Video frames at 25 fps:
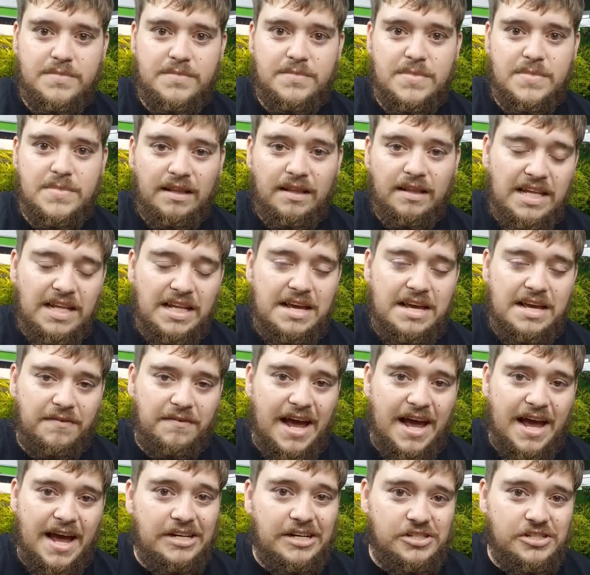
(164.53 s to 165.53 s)
leaf
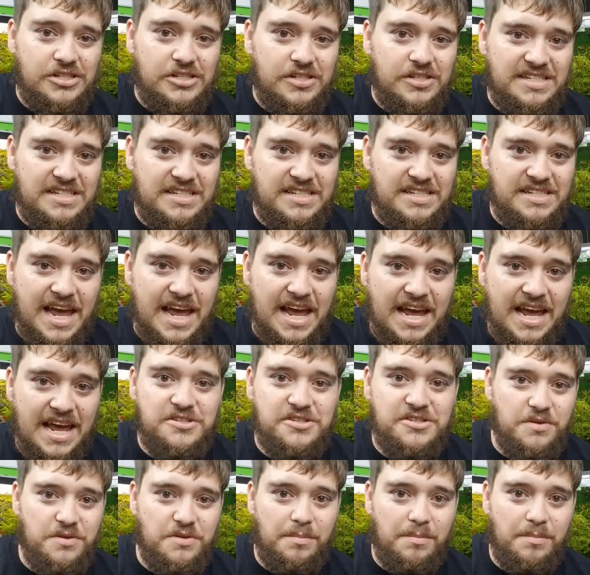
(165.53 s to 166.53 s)
actually sank to
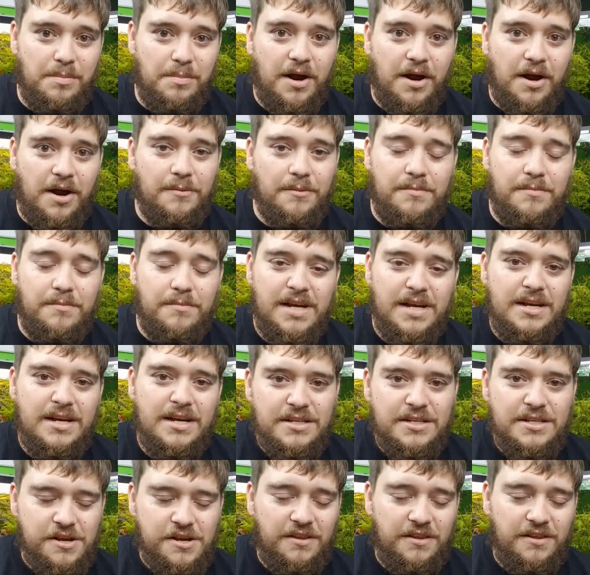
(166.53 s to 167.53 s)
the bottom,
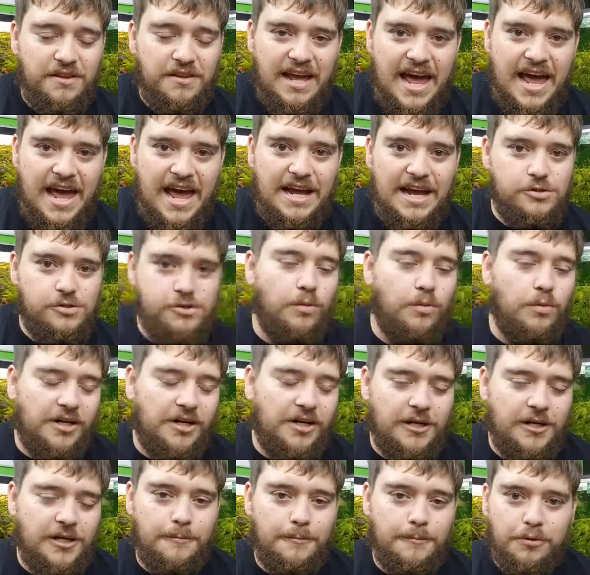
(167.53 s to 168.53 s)
so the eggs were
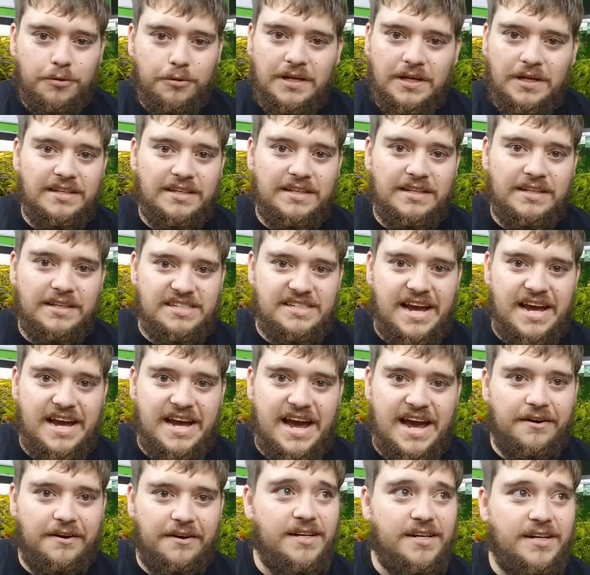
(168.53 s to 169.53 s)
completely
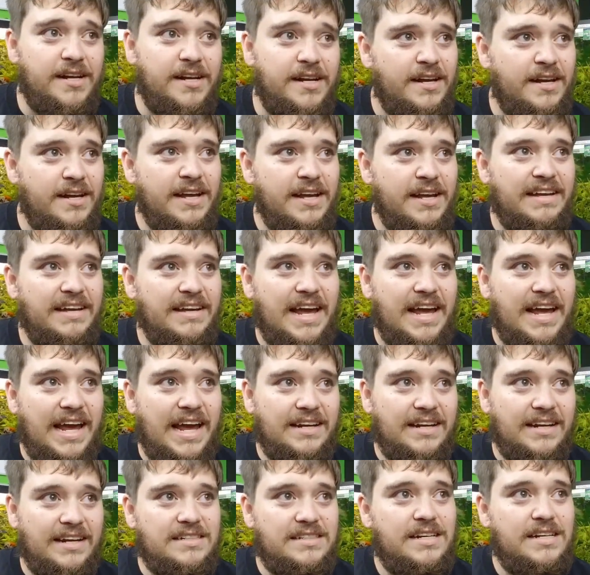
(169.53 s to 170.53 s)
scattered.
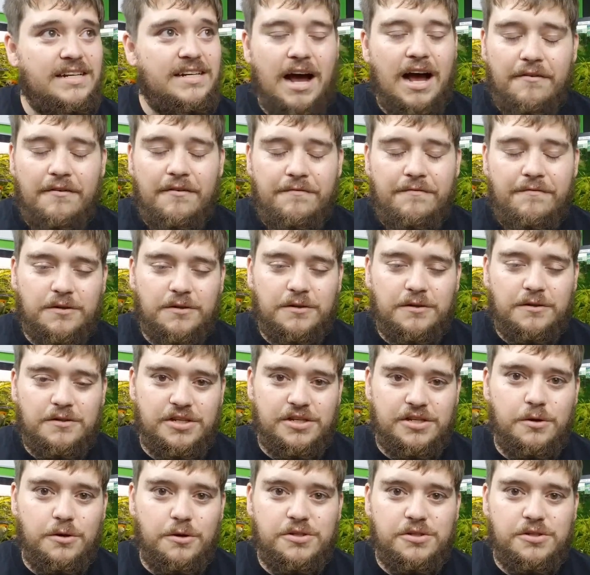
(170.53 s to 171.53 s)
And I felt
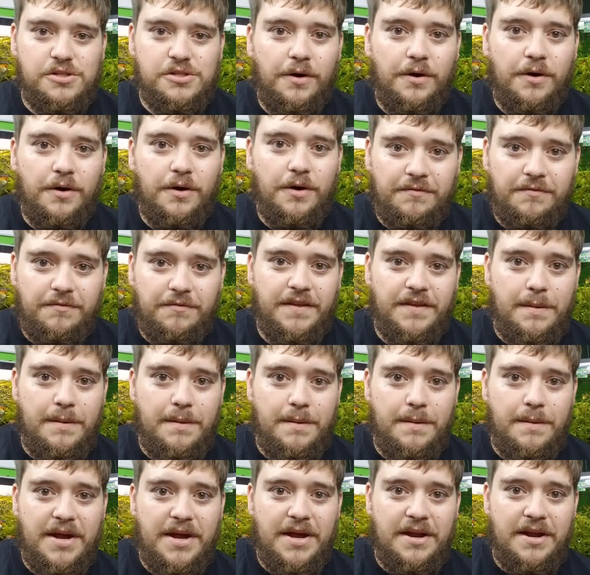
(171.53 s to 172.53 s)
so sorry for that
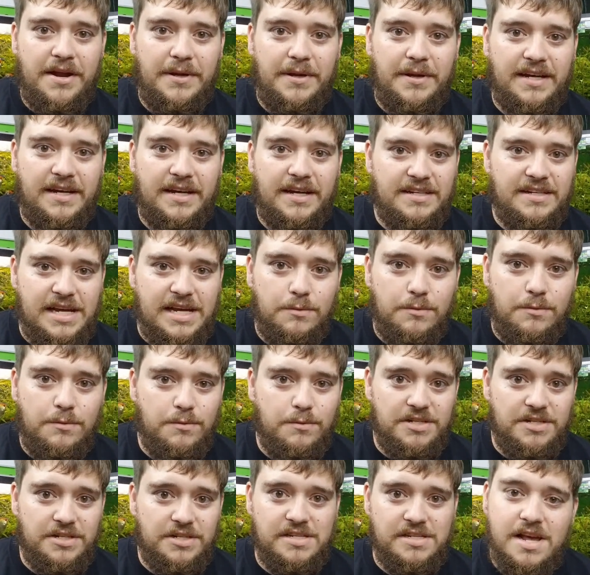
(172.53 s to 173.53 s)
betta because he was
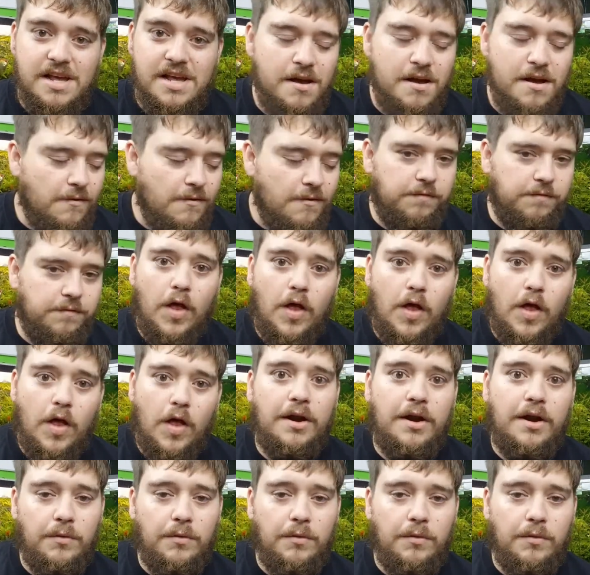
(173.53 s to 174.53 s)
just flying
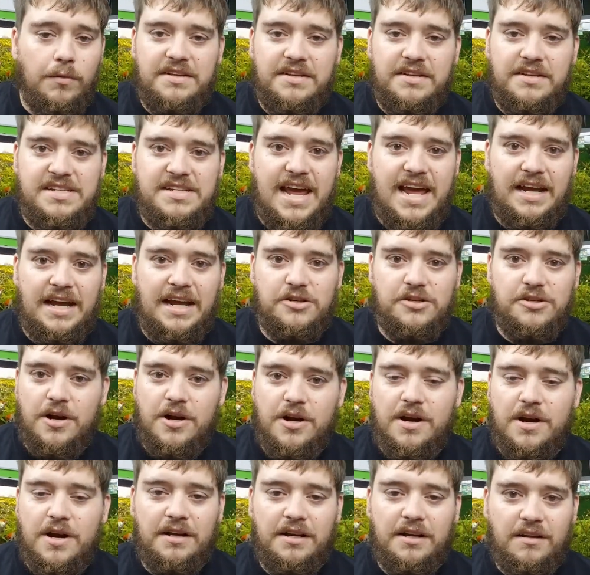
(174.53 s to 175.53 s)
around the tank trying to
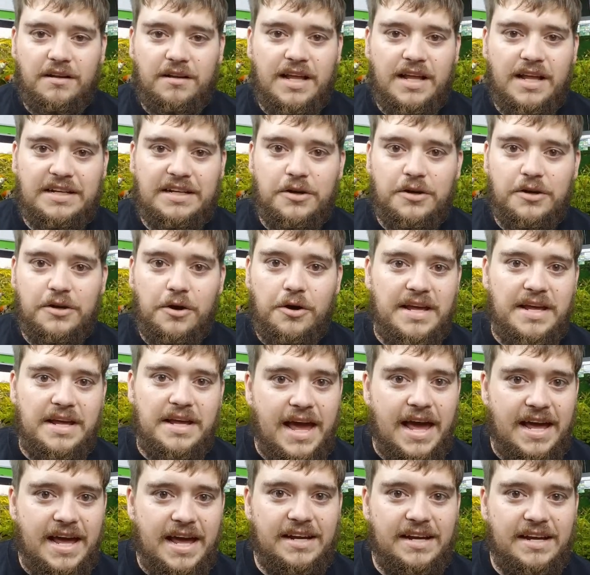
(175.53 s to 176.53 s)
collect all the
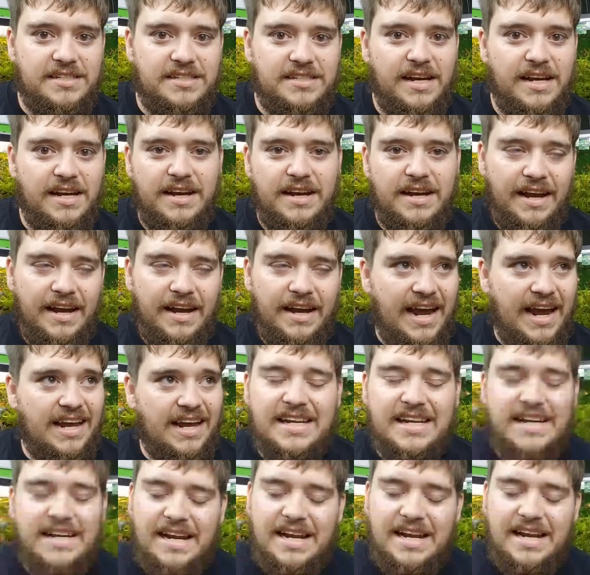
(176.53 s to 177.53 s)
eggs,
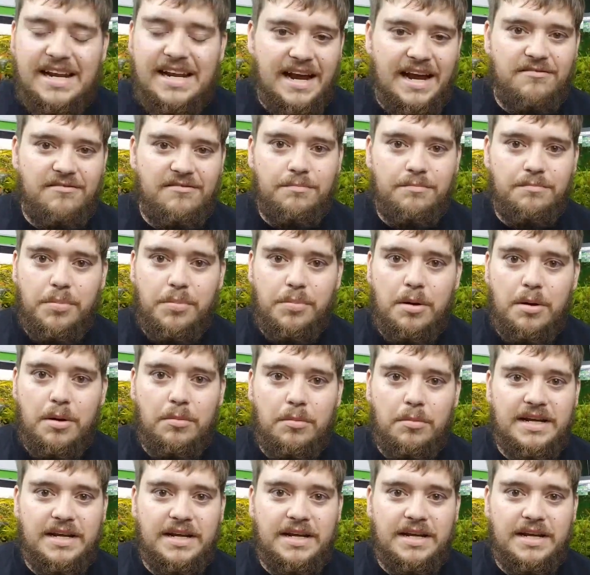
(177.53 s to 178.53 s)
and he didn't have a bubble
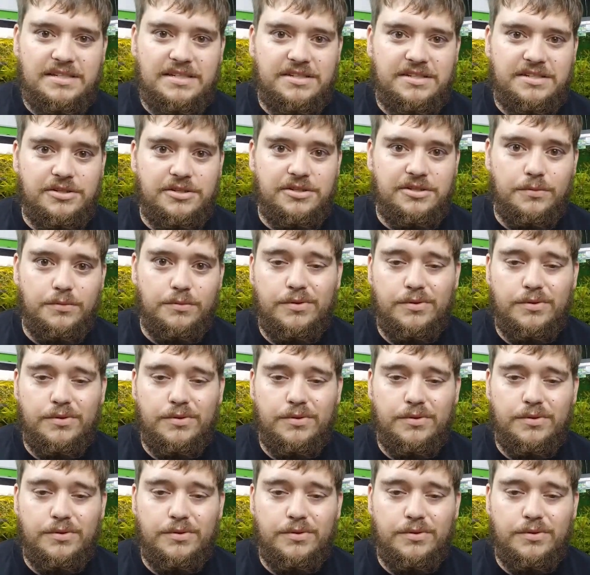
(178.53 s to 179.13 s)
nest to